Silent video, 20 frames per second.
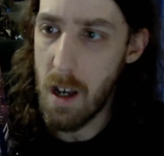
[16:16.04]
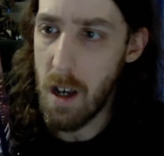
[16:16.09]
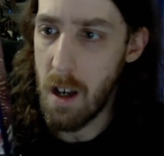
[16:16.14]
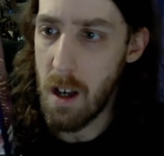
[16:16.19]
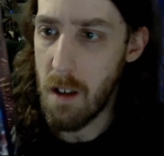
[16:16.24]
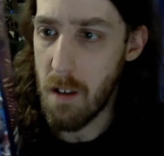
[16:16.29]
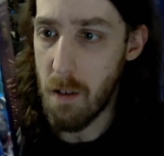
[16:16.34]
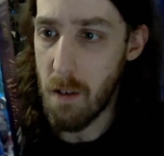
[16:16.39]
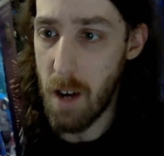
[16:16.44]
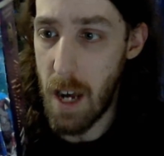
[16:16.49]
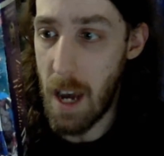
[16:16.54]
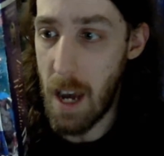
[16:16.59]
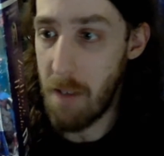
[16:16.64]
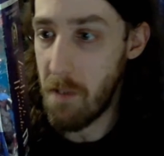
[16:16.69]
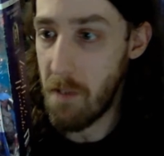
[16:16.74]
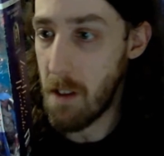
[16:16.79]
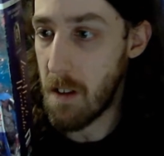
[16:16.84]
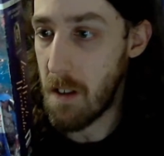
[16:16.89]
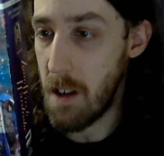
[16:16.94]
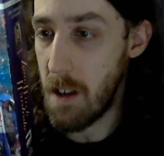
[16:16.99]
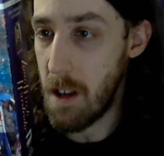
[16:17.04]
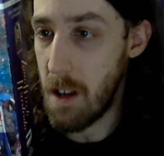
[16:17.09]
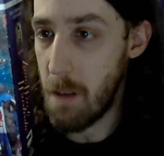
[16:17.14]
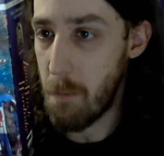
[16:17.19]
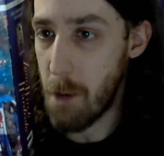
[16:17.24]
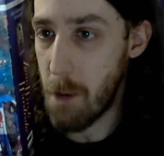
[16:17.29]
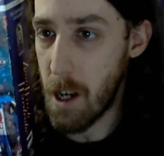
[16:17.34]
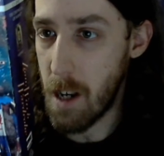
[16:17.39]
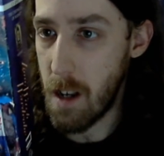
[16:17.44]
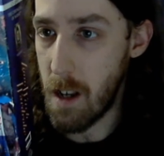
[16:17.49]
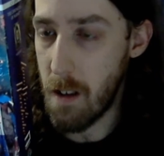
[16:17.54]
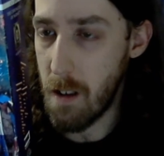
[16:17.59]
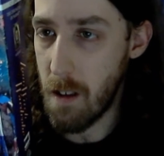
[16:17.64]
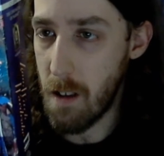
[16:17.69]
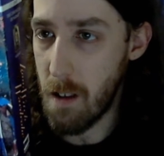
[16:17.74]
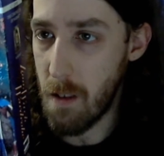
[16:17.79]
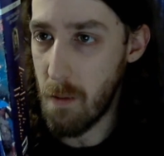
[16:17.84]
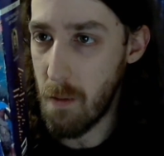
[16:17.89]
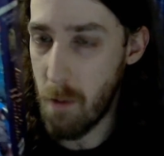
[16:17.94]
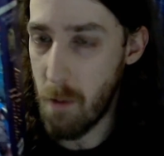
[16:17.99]
So I haven't seen it, but
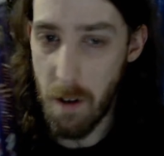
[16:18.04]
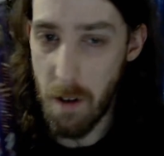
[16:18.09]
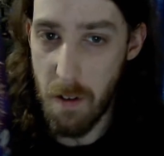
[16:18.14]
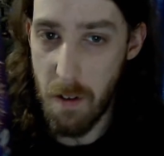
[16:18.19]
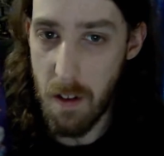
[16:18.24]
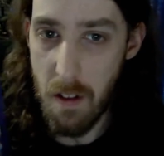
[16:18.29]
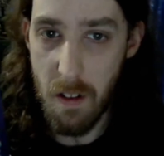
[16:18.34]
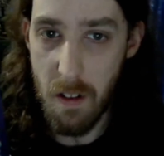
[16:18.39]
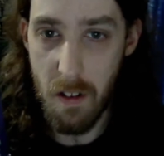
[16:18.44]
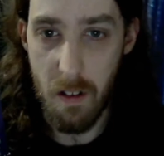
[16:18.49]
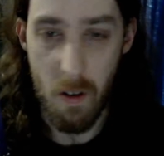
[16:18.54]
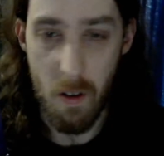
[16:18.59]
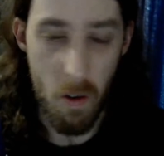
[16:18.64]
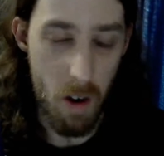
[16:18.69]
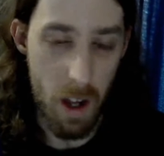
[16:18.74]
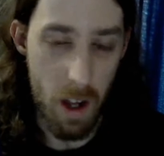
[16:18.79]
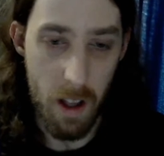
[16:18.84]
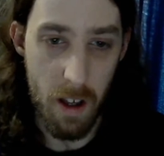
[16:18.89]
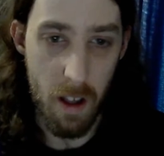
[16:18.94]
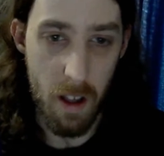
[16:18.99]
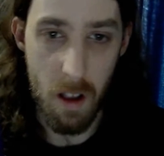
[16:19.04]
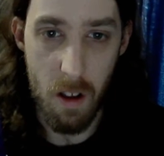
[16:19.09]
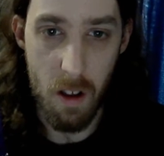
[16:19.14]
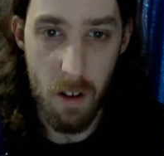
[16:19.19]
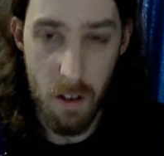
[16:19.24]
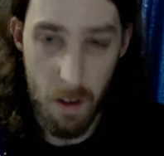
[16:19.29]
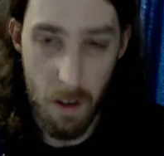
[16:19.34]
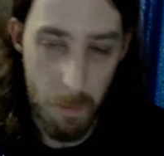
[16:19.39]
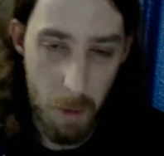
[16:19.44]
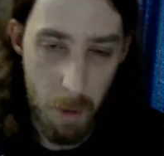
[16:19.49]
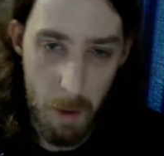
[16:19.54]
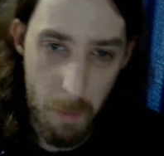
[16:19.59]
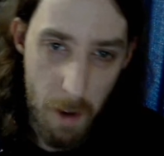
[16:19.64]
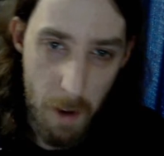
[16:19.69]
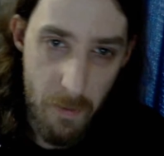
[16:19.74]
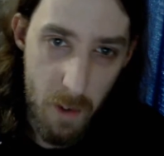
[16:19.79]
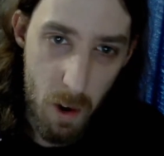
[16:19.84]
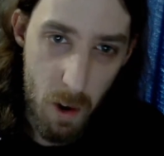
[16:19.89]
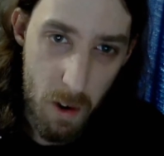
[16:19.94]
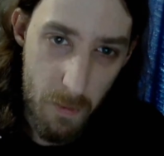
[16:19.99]
when I was in the store, I looked up on my
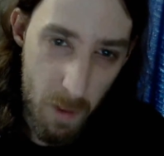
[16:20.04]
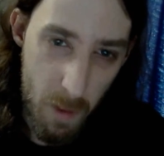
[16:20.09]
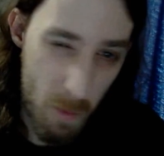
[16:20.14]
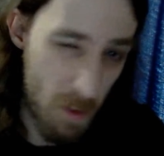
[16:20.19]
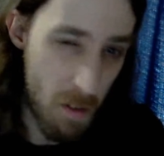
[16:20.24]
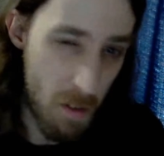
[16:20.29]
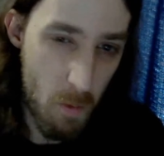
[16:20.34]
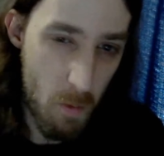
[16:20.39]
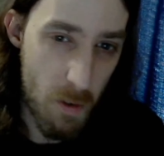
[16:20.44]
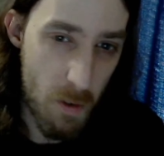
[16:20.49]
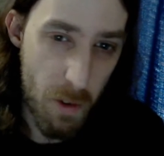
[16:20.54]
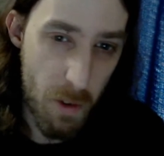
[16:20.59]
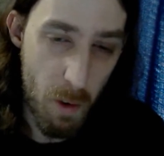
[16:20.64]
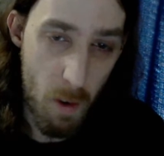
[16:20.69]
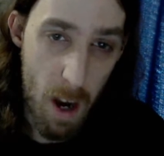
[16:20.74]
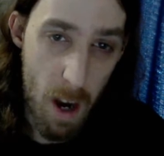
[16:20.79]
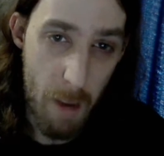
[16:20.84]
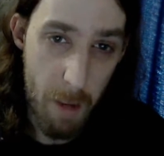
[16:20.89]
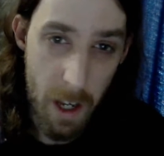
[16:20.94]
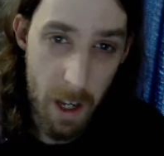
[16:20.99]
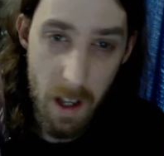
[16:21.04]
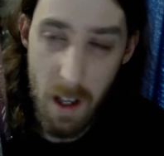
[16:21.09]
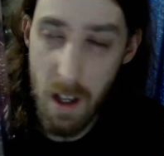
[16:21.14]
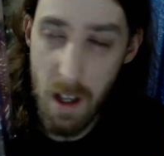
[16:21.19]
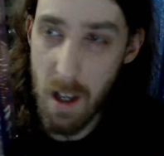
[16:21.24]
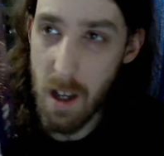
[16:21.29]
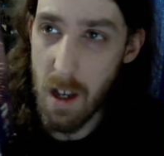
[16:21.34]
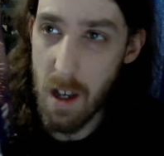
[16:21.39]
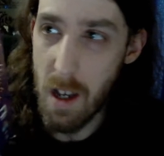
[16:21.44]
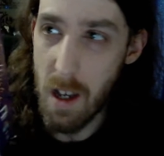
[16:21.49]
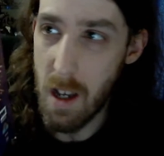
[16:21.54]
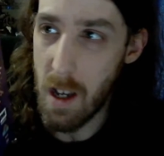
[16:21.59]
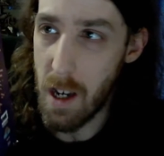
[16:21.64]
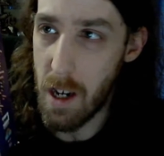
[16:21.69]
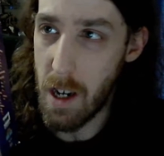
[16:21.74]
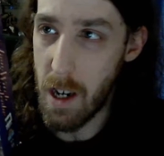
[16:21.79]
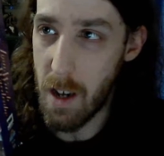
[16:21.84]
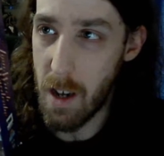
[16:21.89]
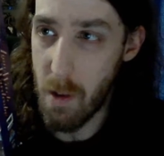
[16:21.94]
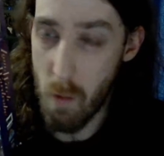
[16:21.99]
phone if it was worth grabbing,
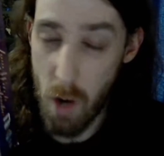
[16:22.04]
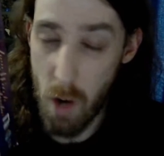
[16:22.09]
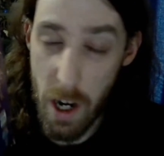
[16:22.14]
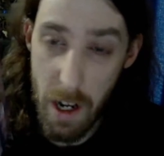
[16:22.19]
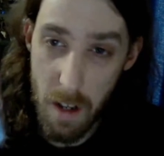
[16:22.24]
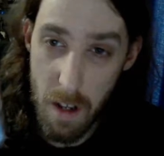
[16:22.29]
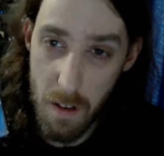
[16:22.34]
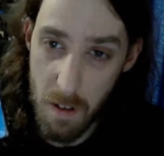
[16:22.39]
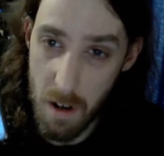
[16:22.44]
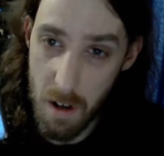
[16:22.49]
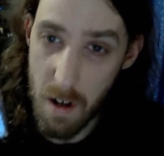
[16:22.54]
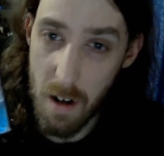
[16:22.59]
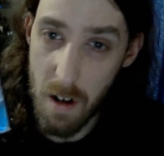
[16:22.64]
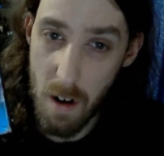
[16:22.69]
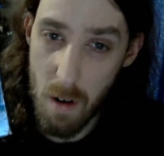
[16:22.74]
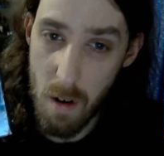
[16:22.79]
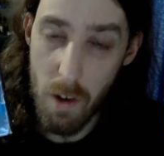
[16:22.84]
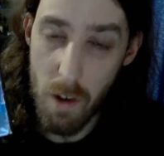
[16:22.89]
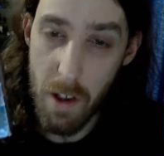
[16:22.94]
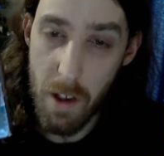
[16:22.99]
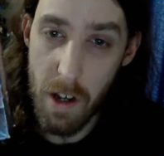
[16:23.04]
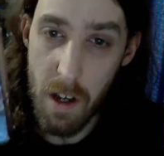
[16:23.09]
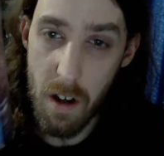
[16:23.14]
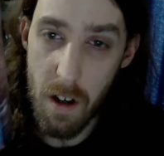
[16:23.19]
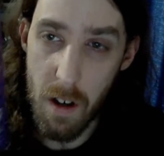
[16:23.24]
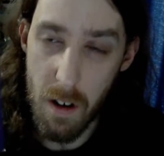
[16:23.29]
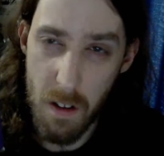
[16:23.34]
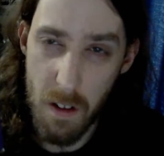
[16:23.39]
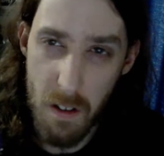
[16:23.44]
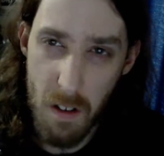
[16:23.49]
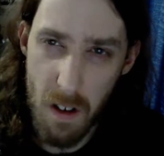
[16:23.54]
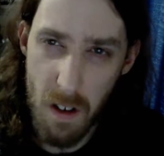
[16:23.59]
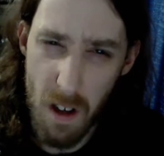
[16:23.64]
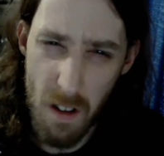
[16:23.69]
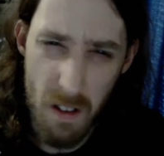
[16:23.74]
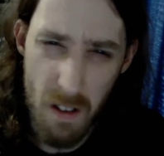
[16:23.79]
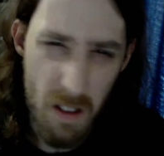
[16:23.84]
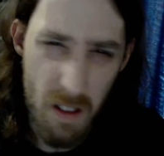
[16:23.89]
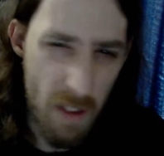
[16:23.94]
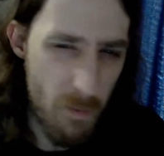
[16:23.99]
and the ratings on it are really good. It's like
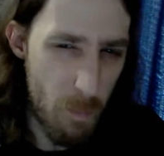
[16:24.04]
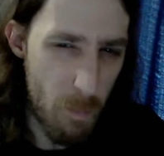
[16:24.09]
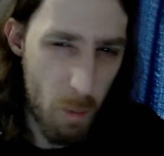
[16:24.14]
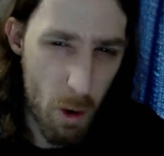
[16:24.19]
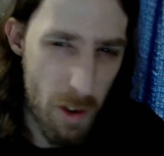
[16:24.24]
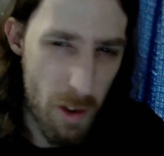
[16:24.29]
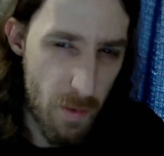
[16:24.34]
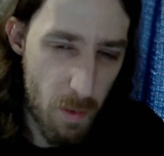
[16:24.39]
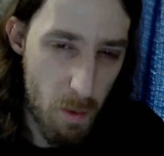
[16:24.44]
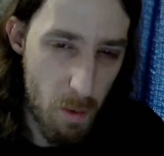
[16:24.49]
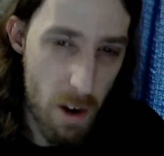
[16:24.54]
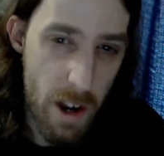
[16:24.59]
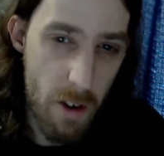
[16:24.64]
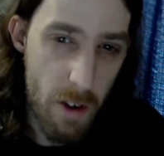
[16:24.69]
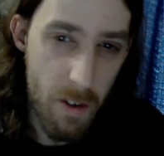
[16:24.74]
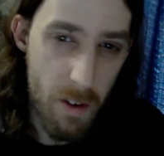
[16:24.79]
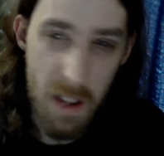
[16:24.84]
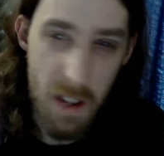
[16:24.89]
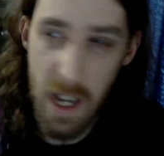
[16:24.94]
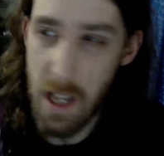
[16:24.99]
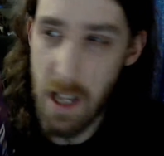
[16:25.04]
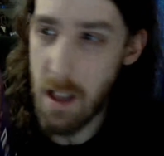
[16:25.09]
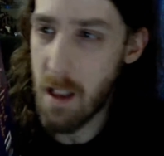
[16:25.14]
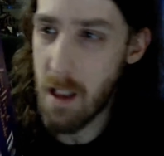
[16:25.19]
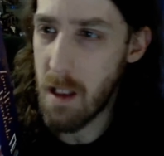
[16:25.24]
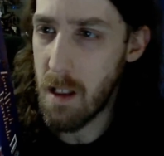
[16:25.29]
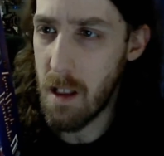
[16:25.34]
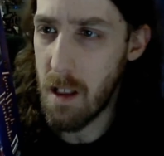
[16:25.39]
a 7.3 out of 10.